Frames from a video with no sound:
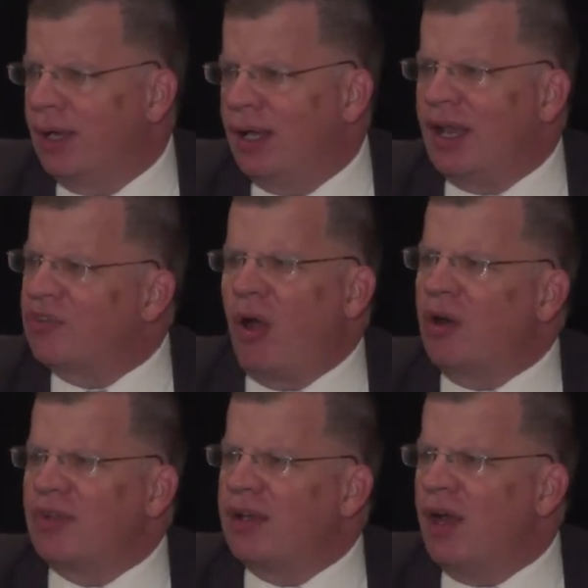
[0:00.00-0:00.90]
And as
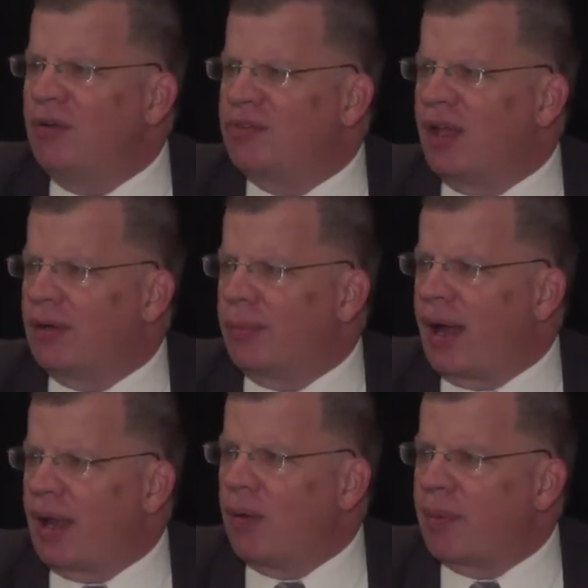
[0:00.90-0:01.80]
long as I've known Senator
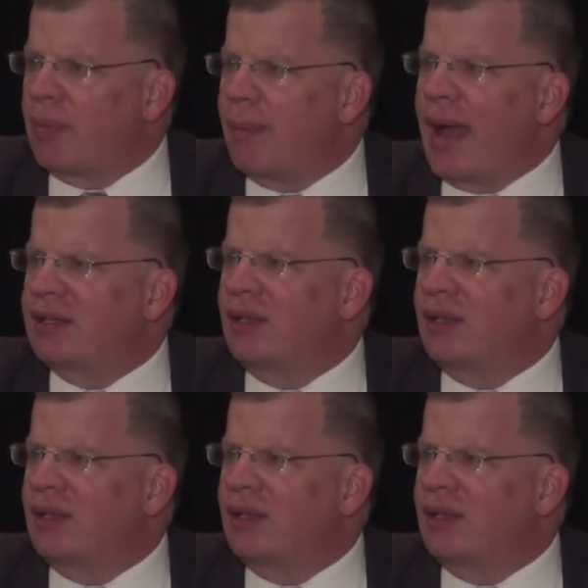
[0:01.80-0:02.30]
Brown, I remember back